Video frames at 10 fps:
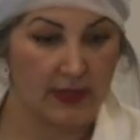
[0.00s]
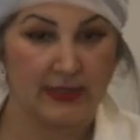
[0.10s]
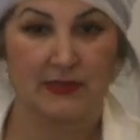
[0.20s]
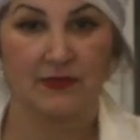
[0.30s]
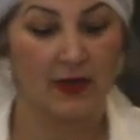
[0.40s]

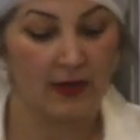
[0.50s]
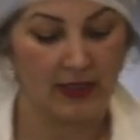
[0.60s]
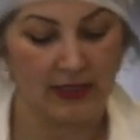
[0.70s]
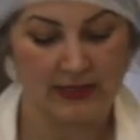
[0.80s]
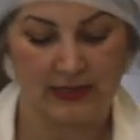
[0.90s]
It's
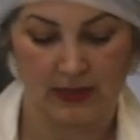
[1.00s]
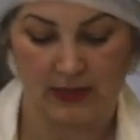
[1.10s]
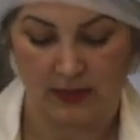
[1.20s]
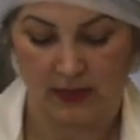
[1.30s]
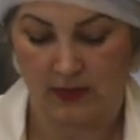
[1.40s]
very
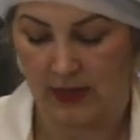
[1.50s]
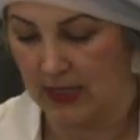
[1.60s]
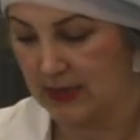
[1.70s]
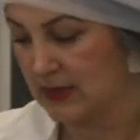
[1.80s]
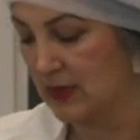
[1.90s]
easy, you
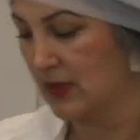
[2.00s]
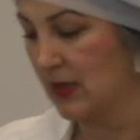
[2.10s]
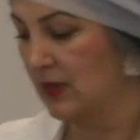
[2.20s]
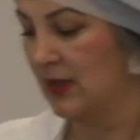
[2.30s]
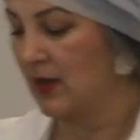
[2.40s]
guys.
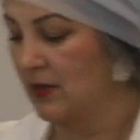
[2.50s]
Now